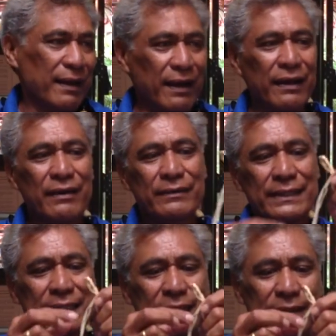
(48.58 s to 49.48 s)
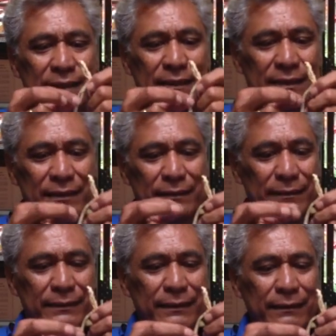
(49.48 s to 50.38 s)
I always tell this little
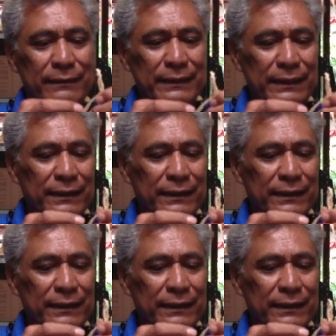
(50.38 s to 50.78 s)
story.